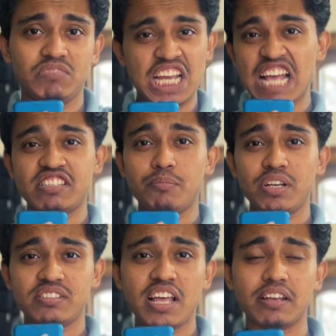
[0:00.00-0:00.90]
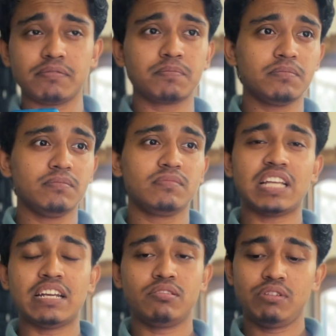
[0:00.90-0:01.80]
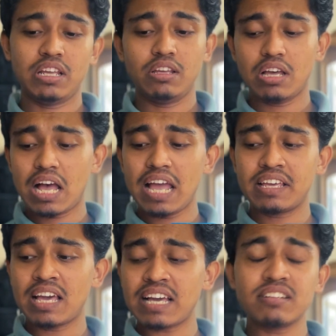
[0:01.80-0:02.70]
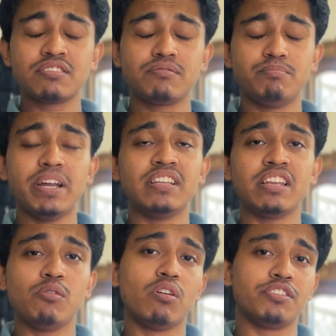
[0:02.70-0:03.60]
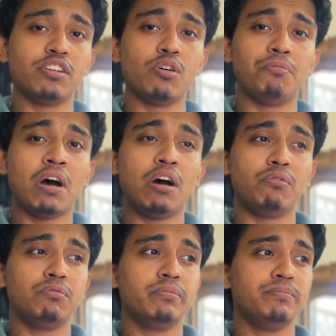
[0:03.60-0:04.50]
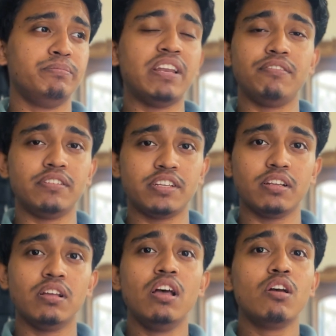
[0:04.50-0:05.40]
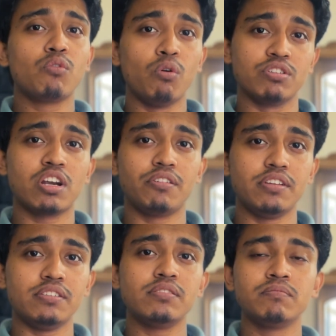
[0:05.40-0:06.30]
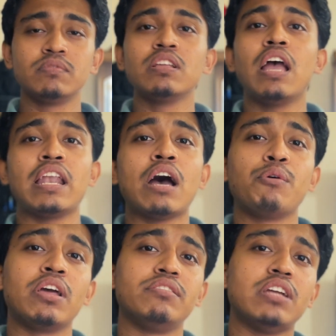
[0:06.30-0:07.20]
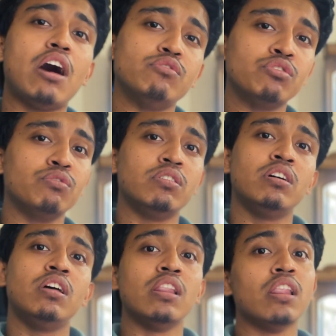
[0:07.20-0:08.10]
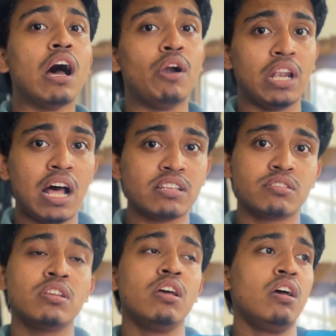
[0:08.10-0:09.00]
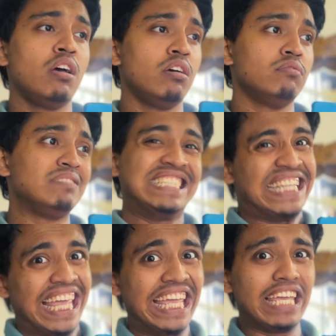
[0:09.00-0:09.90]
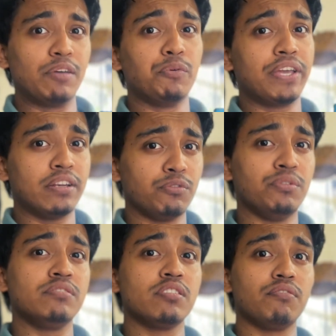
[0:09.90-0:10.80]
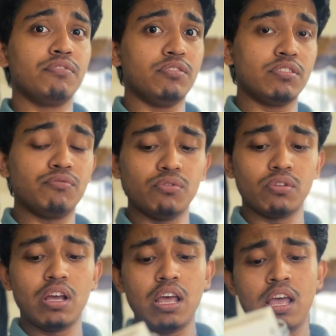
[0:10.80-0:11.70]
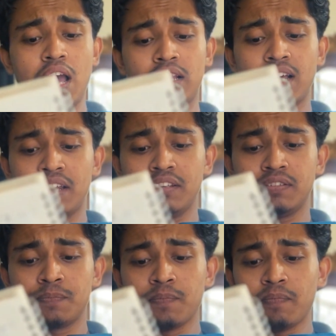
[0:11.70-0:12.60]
as simple as that. And I can bet that you already know how beneficial cold shower is. And now we are down to our last thing we can do instead of using phone, and that is